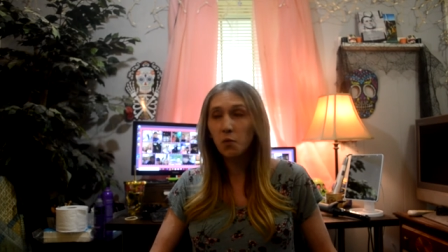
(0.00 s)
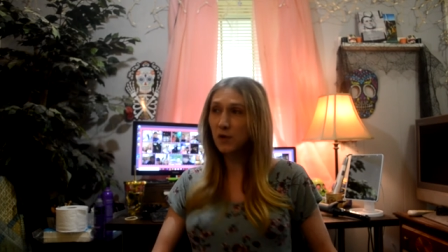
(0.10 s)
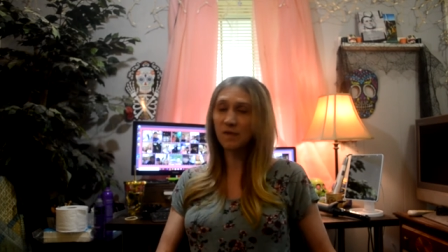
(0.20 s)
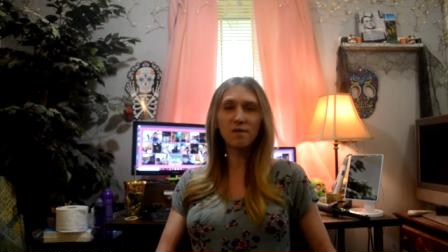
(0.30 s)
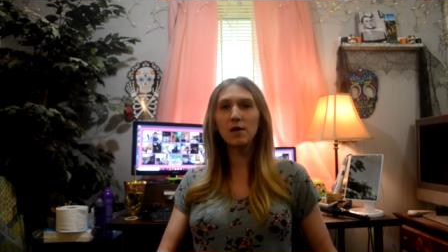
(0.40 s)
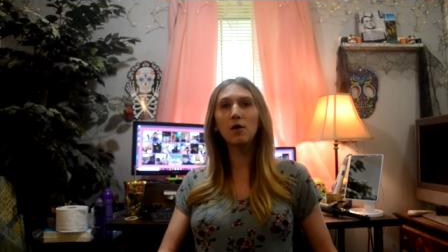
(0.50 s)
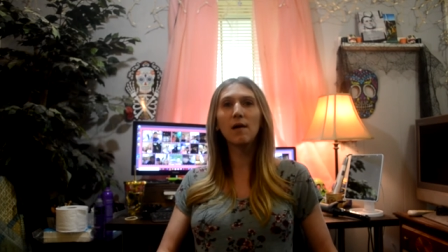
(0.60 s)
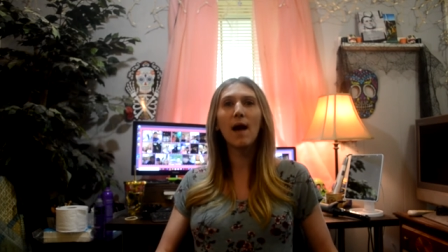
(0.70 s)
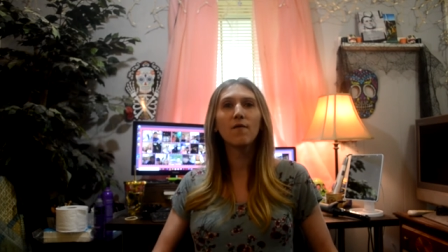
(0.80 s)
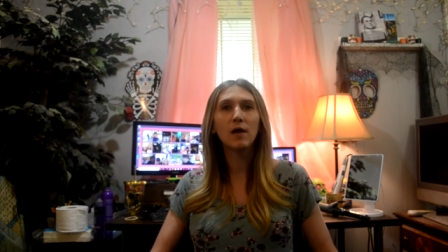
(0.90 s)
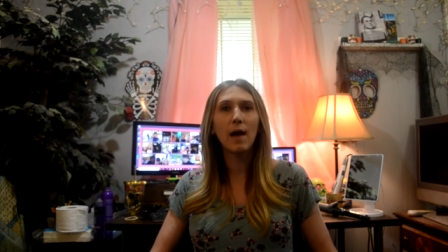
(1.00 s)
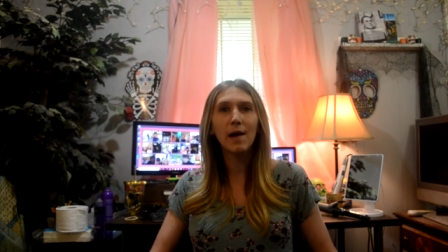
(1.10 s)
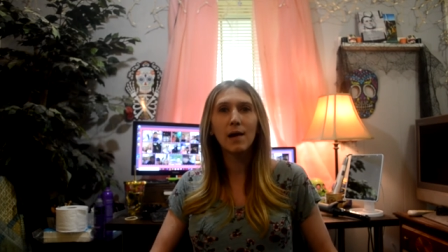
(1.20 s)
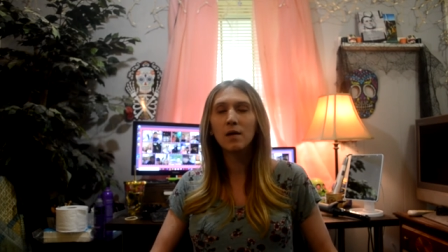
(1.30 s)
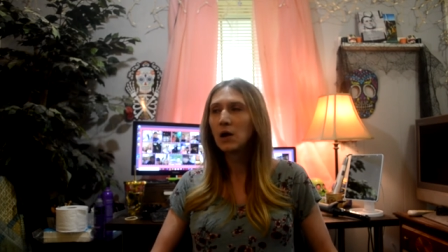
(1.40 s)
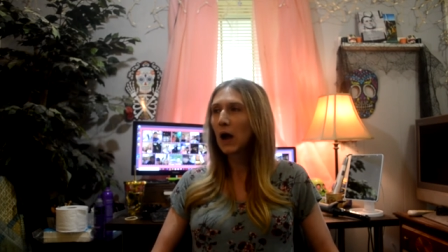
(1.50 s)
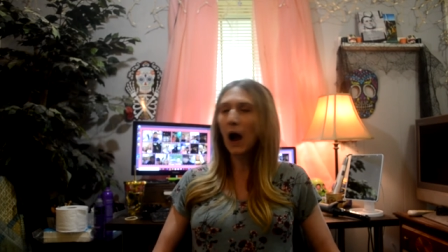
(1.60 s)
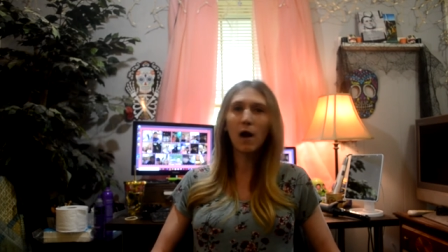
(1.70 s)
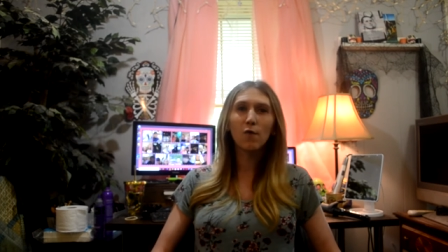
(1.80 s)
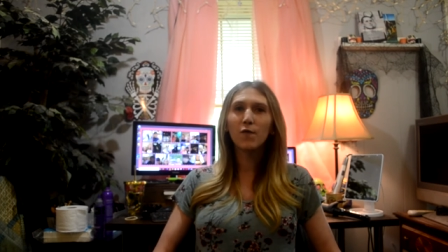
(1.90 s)
We still haven't had
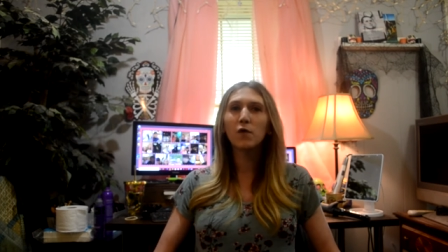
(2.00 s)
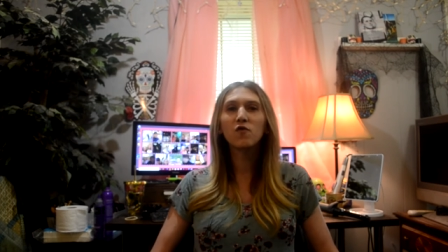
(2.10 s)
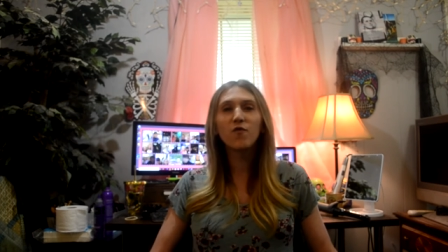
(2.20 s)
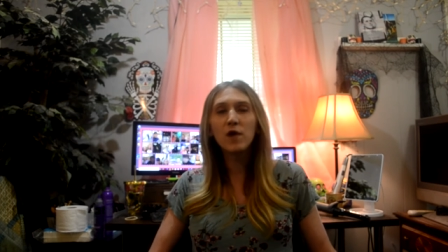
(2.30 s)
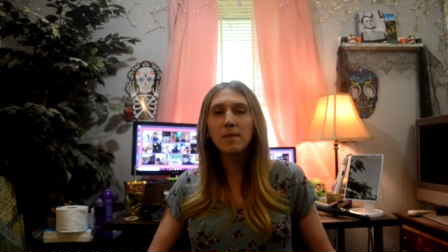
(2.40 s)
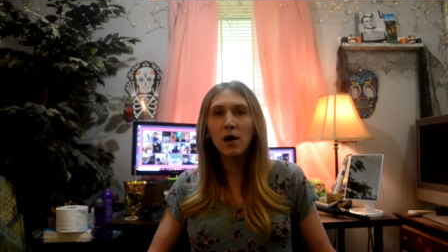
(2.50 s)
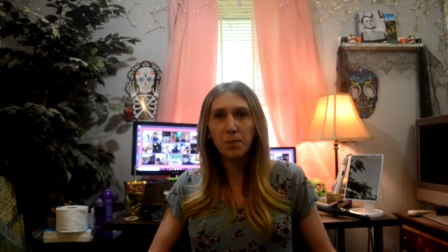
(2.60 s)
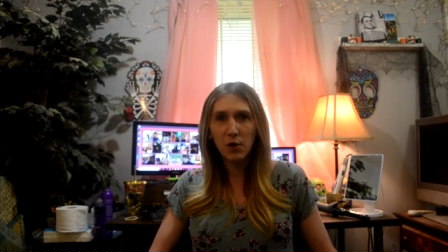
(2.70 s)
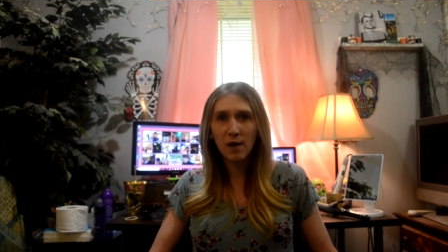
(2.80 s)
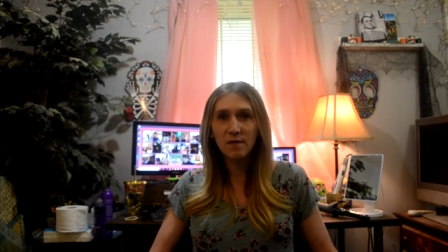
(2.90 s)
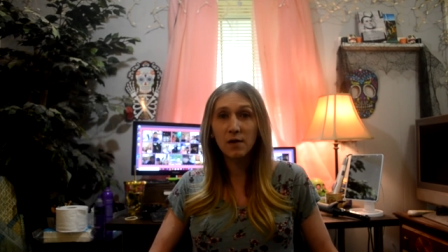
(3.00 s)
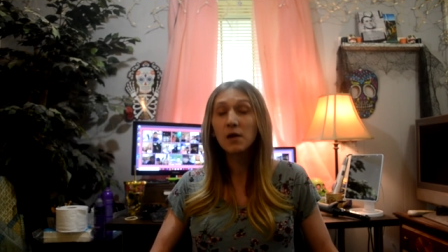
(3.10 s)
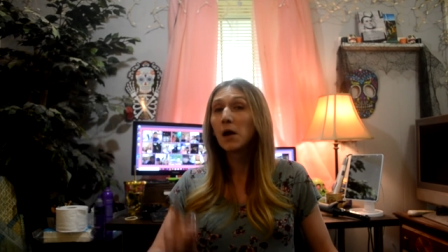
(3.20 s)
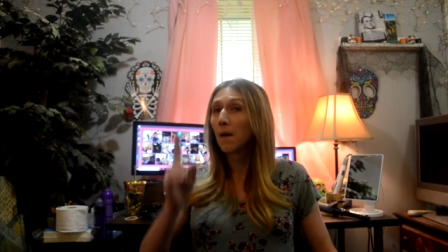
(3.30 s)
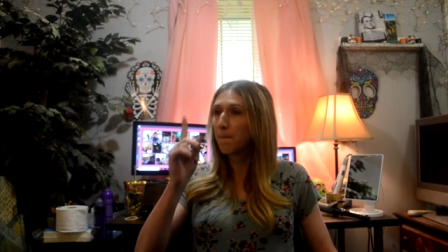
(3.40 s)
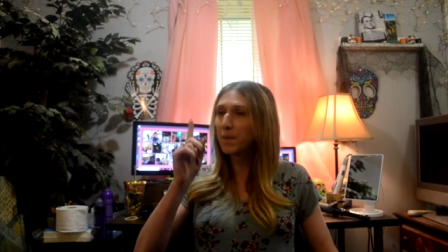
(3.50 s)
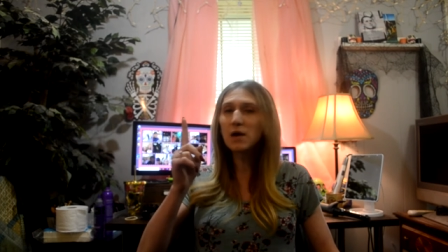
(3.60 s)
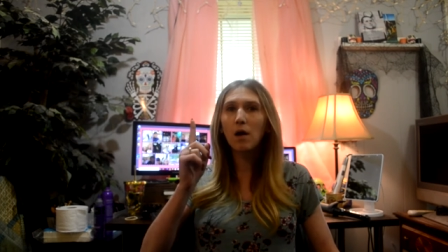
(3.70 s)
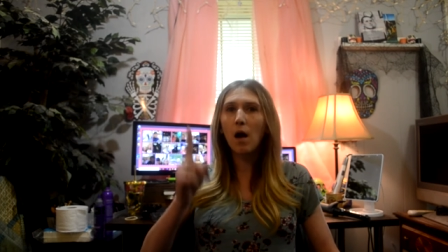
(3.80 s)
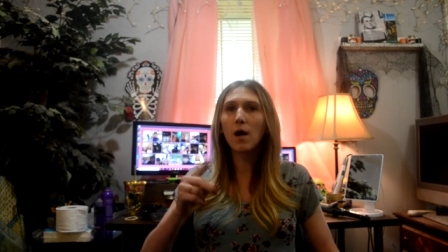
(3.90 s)
our first female president
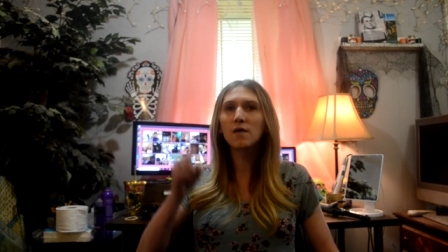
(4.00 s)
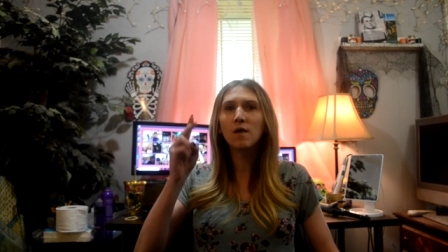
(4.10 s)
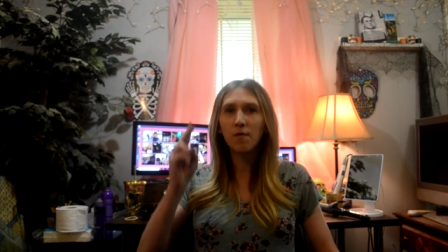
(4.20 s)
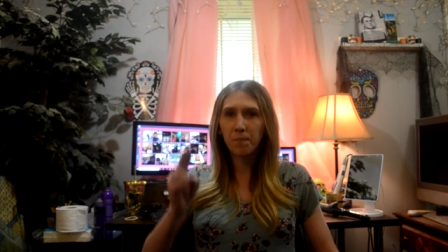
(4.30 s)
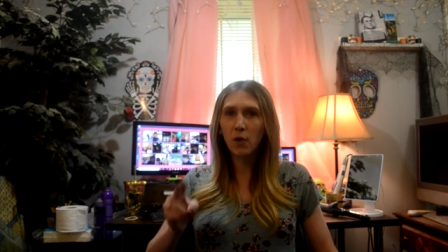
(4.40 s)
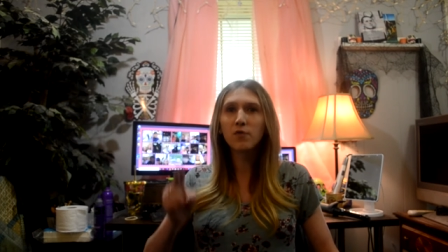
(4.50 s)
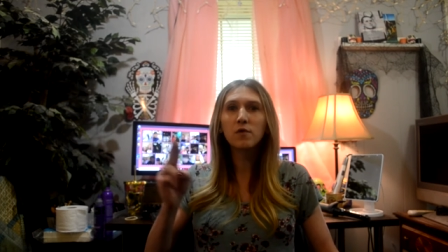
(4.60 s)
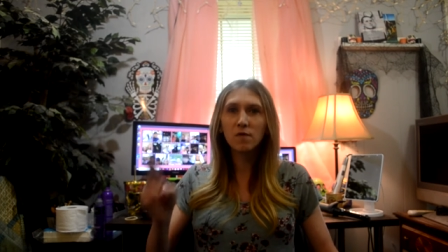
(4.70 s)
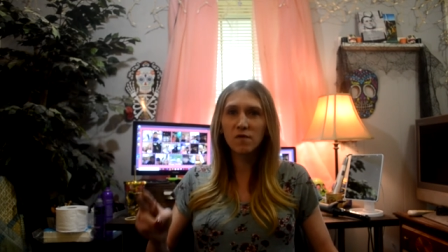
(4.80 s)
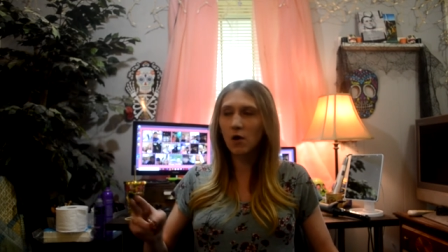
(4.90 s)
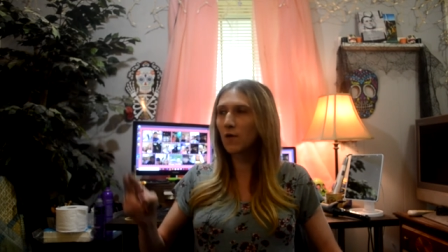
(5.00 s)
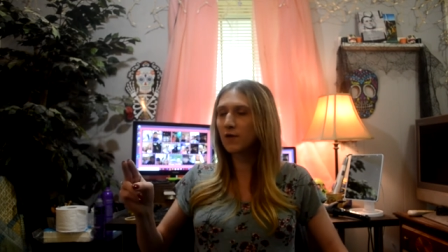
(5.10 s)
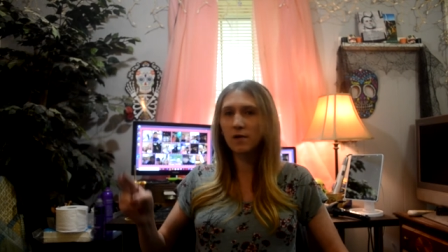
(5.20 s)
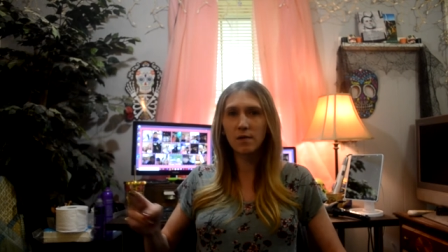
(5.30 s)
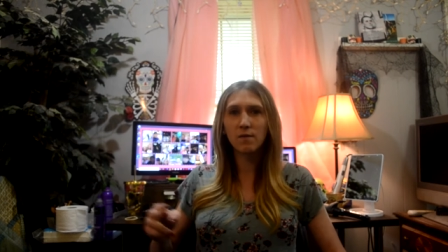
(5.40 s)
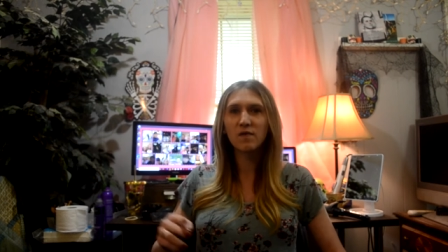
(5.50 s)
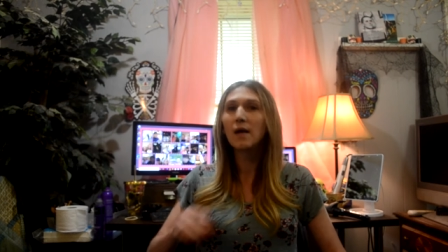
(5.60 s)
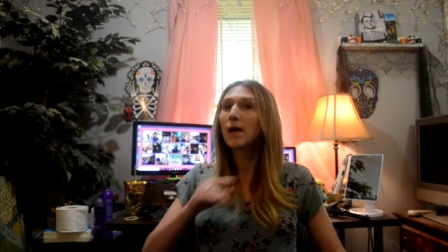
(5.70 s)
because of both conservatives